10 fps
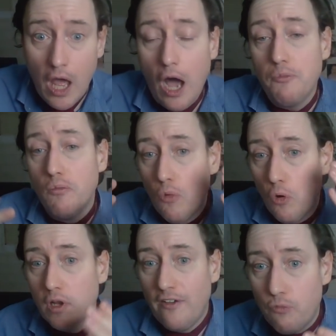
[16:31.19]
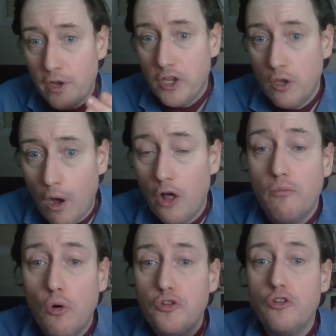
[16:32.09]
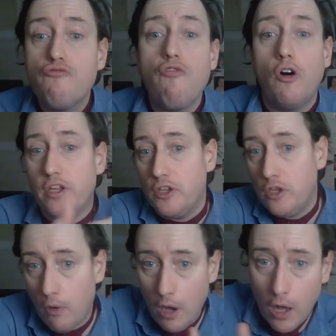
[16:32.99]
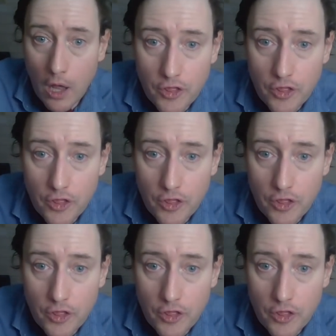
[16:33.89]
The more left-wing you are, the more neurotic you are,